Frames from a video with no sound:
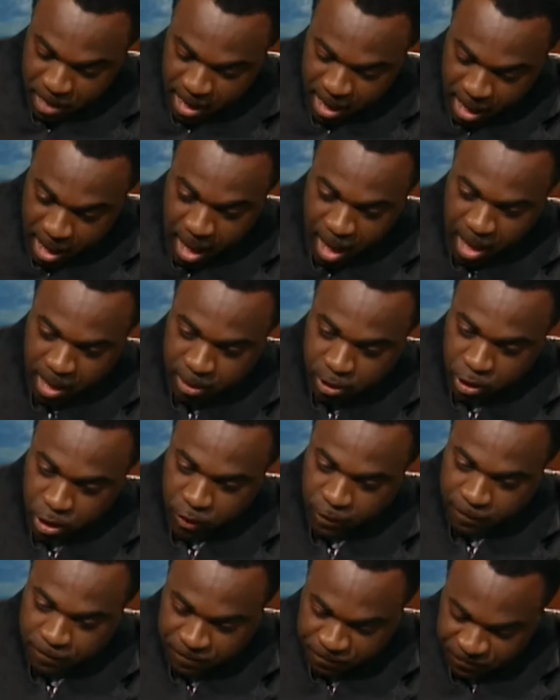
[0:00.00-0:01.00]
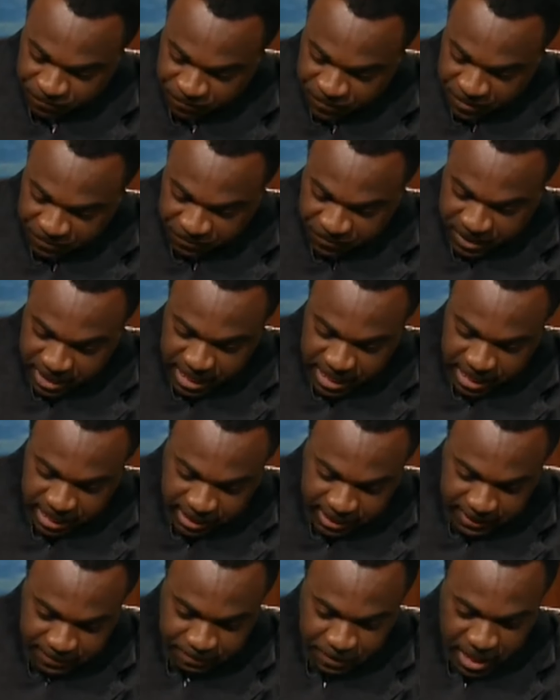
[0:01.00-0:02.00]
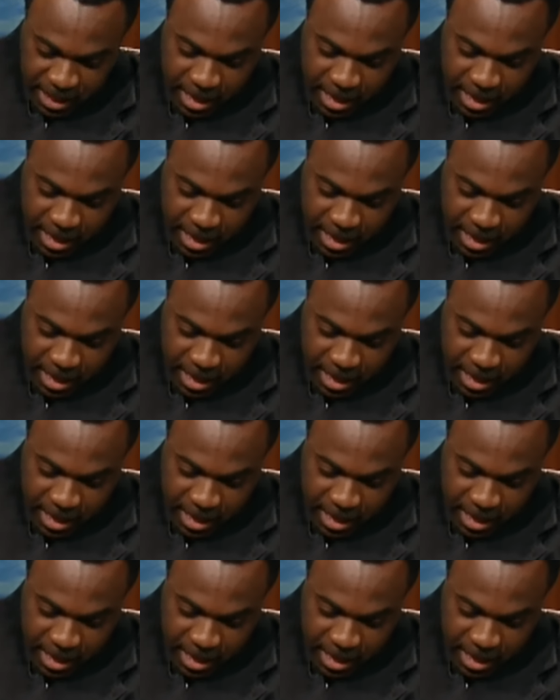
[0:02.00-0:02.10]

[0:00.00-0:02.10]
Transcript: uh, 15,